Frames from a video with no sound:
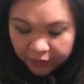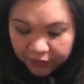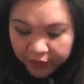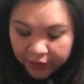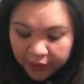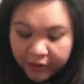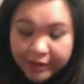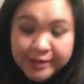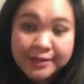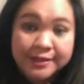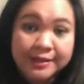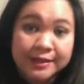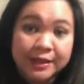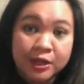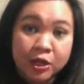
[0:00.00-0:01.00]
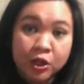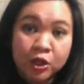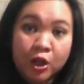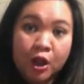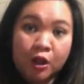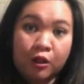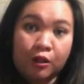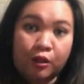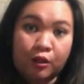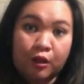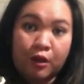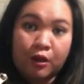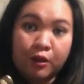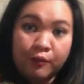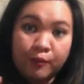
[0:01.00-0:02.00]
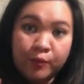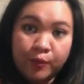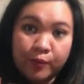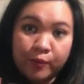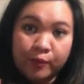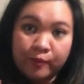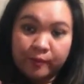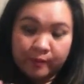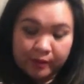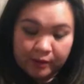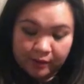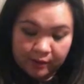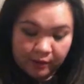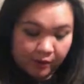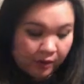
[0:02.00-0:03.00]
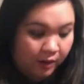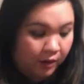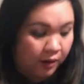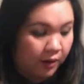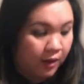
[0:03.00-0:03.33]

there's still a lot of room in here.